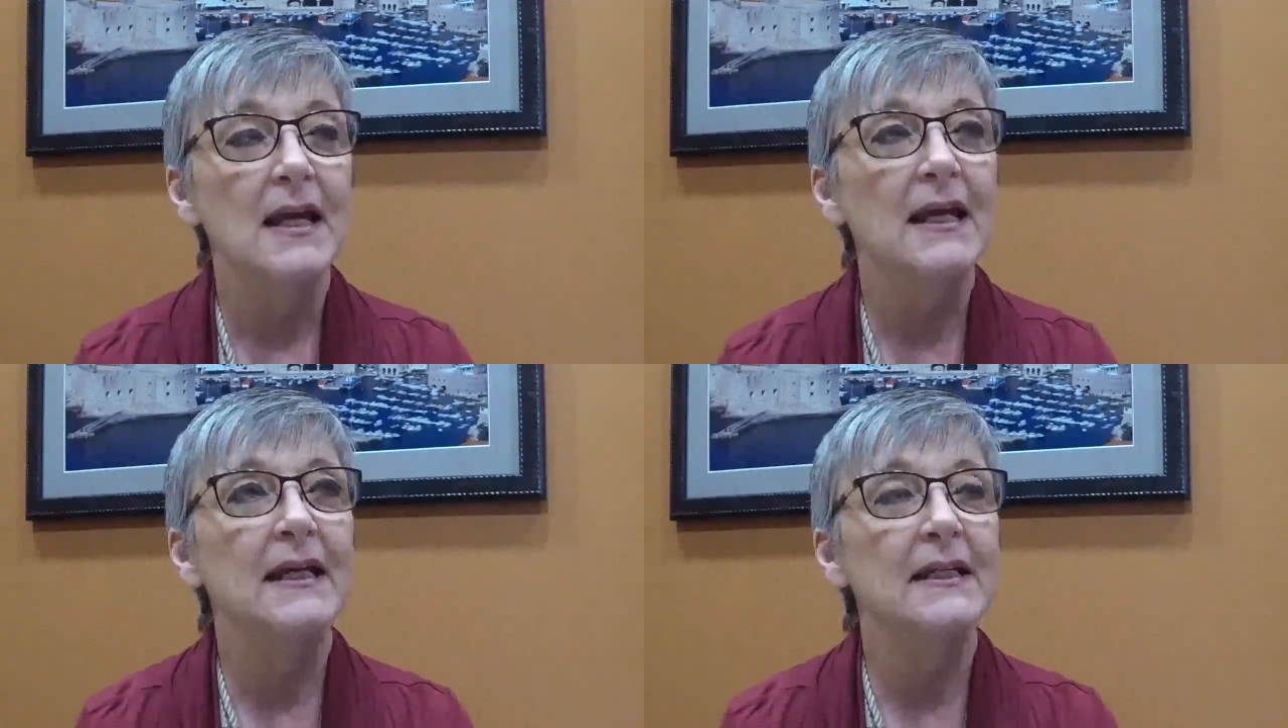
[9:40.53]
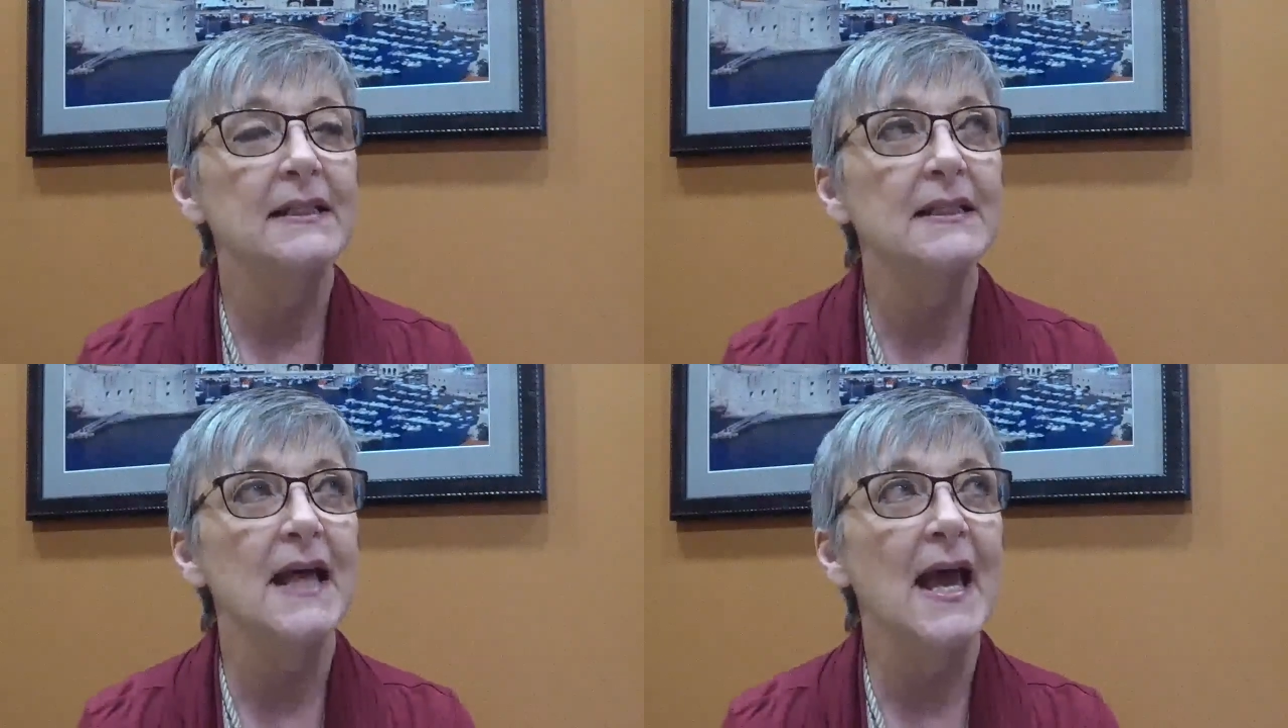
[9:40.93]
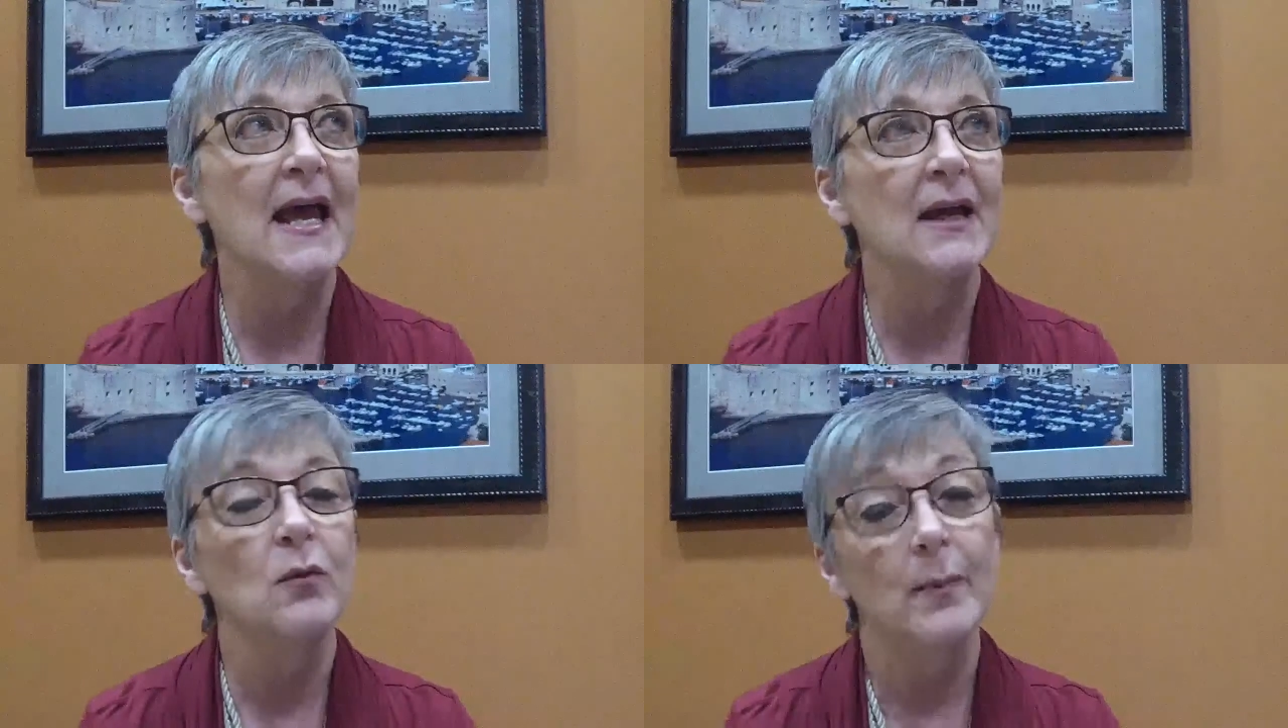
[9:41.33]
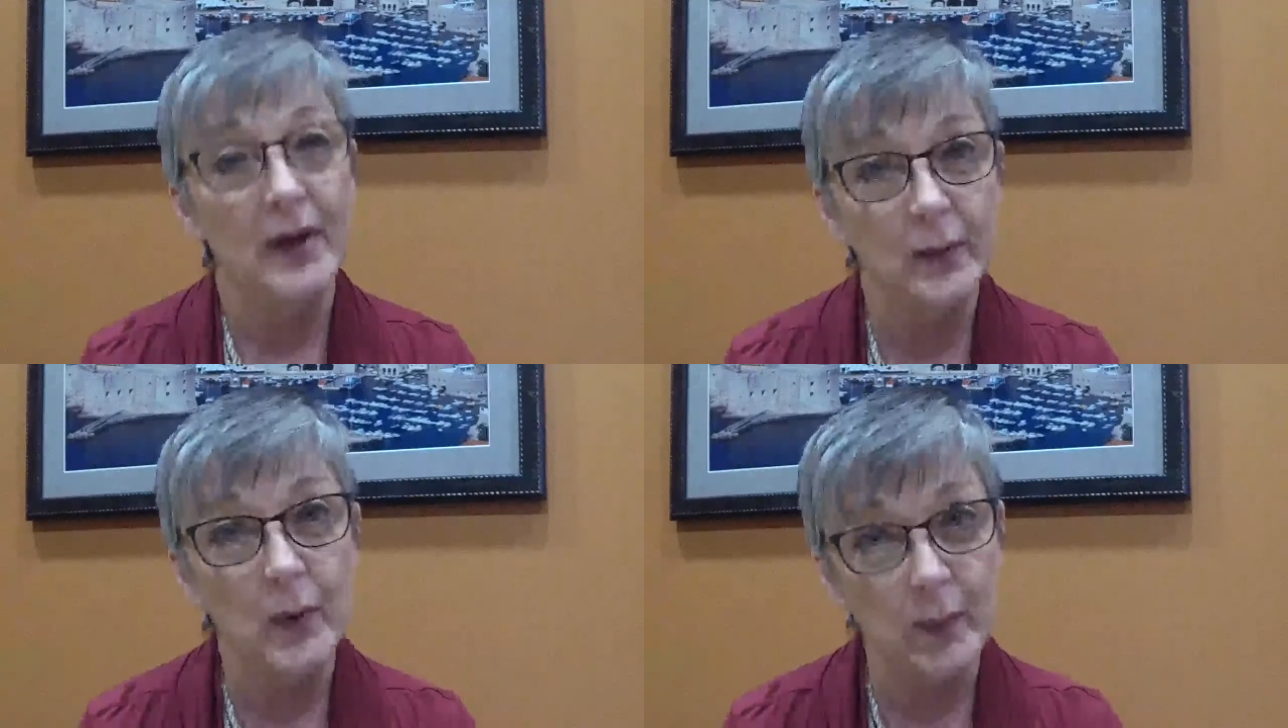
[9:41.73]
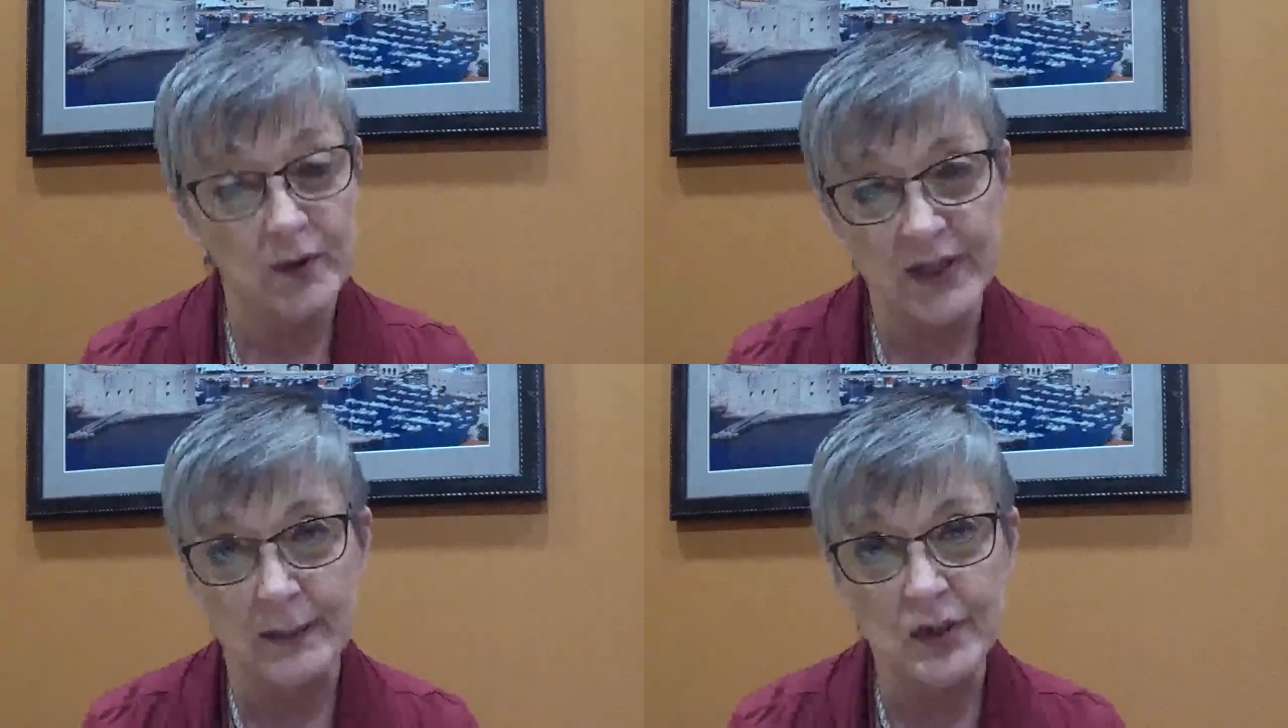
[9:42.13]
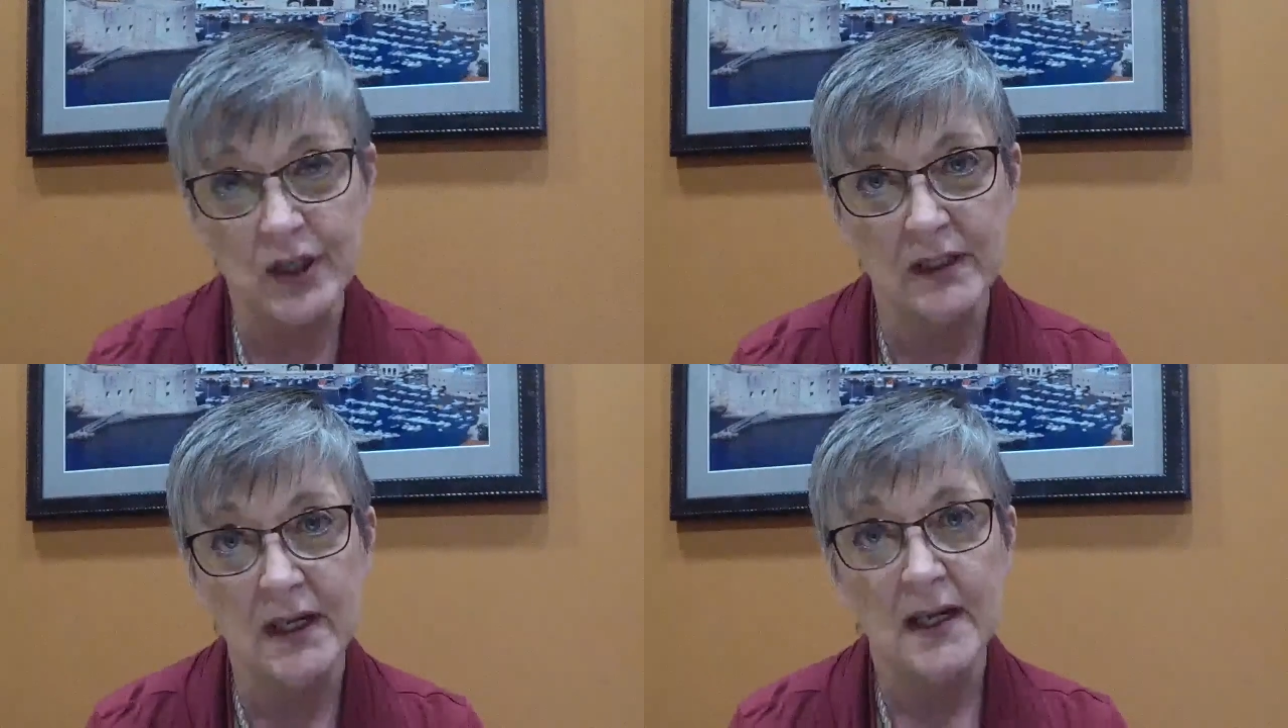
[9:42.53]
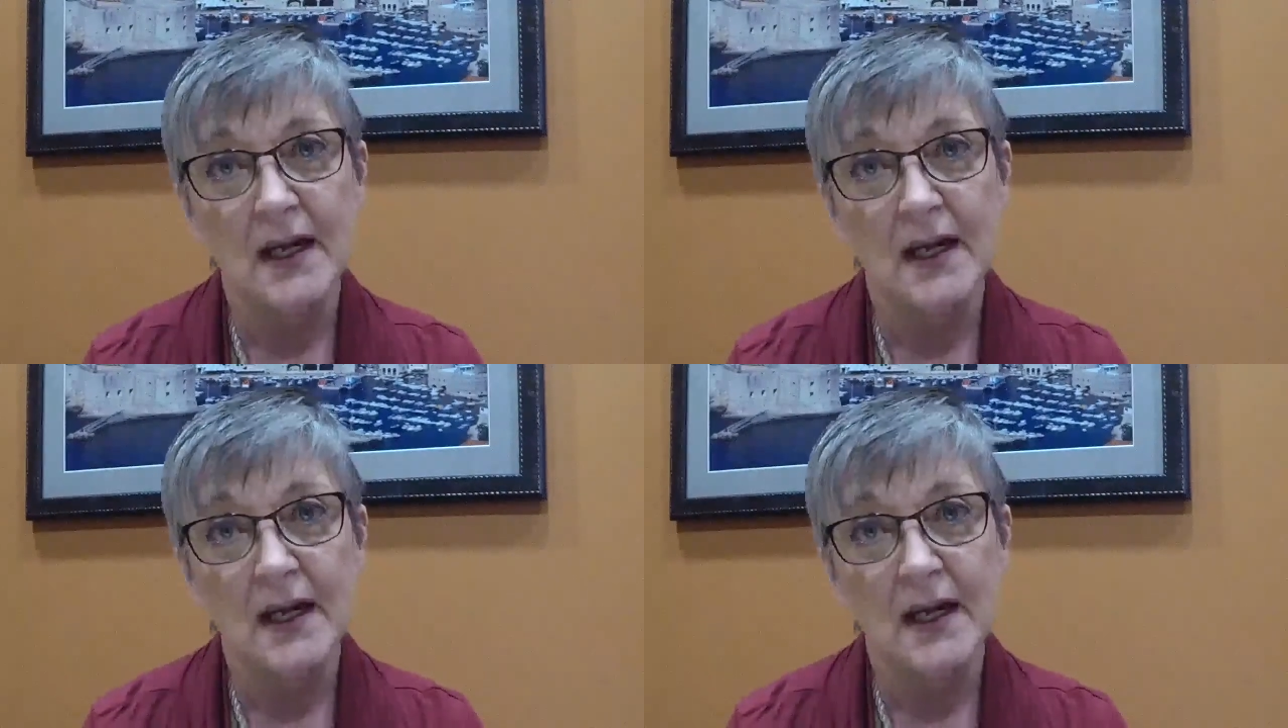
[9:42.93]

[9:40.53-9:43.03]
is a rebuttable presumption,